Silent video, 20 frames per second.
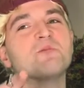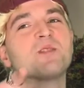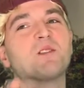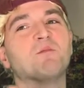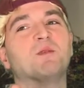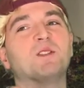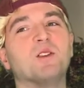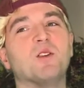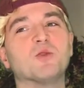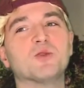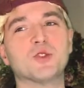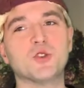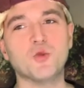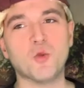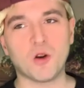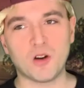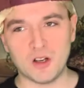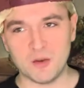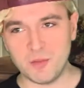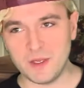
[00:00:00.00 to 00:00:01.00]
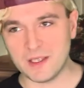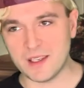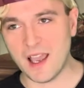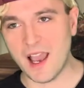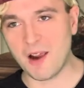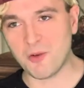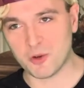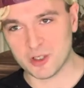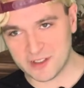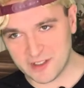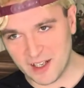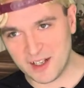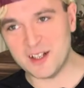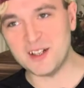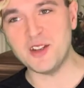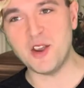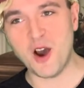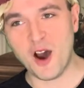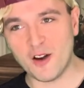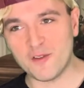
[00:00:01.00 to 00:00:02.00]
But don't you worry, big guy, we're sending
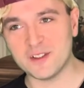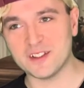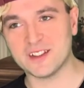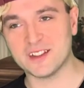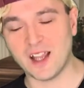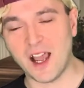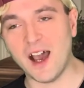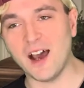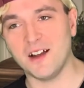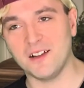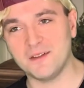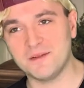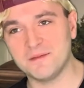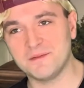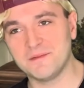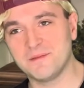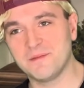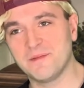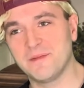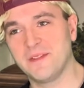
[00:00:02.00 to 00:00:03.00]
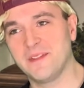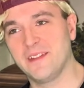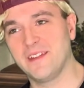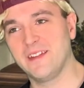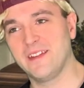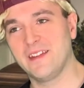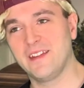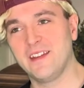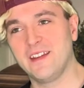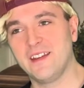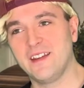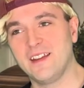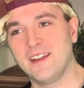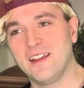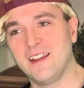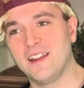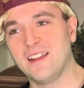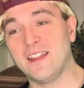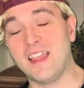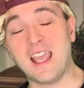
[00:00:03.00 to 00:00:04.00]
you off in style.
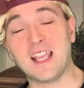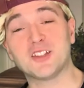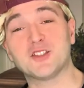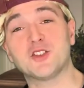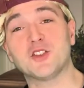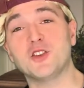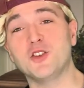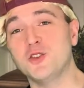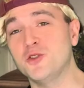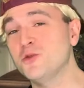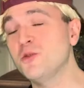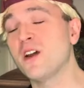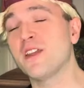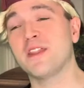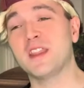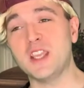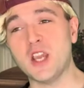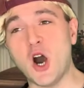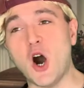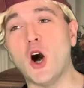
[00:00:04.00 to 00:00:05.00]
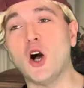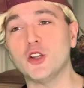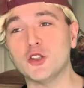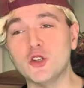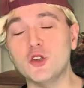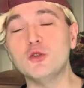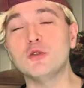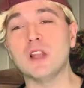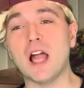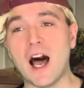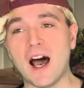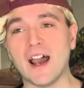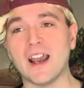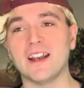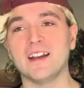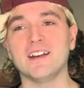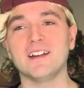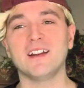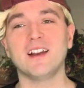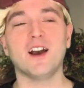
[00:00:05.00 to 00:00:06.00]
Thanks to the all-new
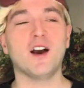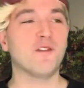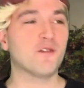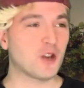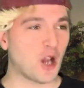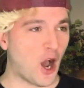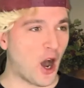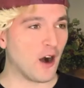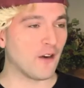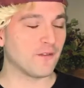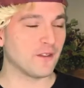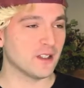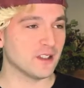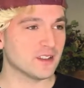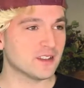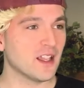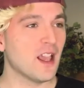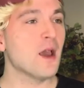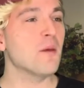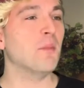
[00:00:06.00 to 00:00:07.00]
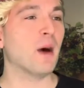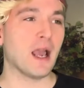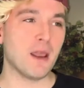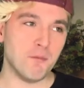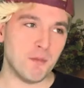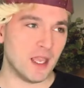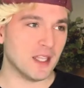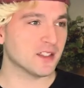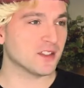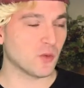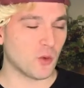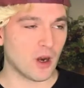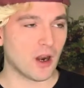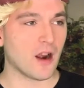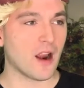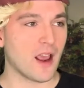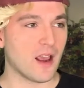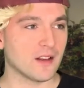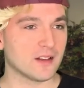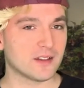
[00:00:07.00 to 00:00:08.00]
line of coffins by Men's
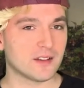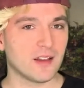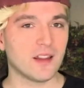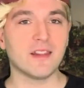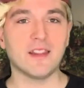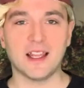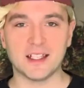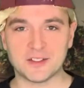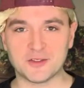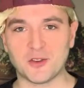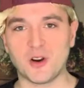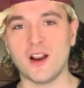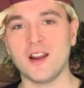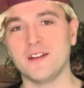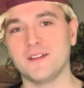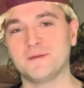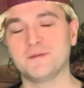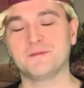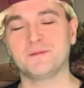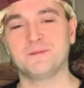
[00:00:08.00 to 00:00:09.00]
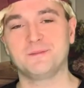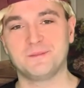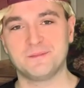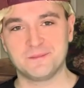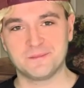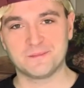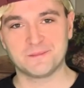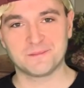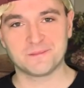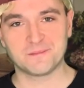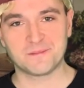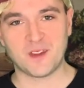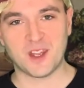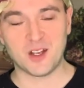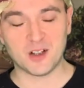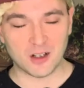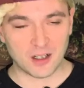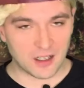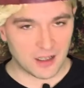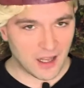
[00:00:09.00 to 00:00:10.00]
Warehouse. That's right.
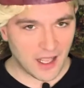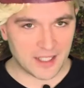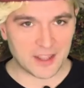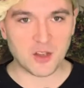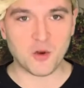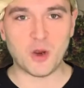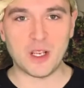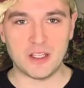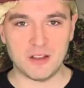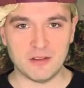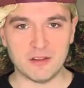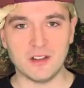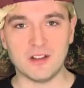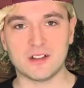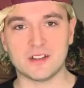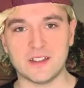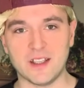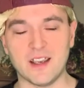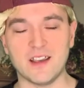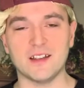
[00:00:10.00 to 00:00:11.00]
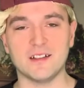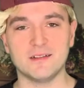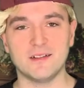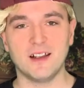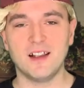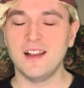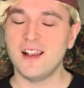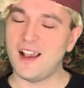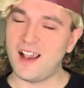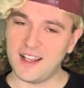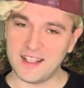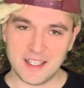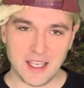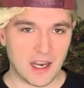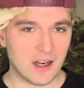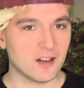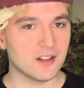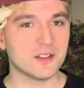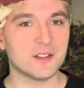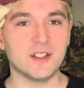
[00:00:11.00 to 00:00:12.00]
You're gonna like the way you look, Dad. I
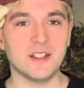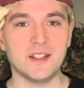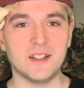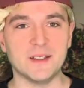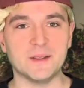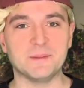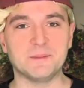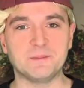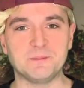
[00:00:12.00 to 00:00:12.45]
guarantee it.